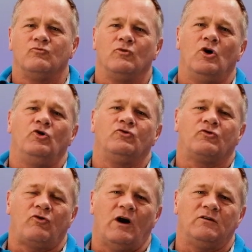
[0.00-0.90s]
rose
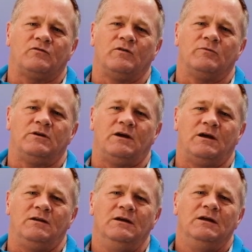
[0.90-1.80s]
Christ from the
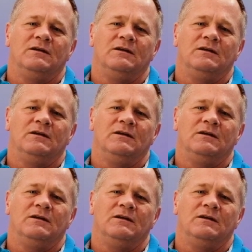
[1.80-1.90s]
dead,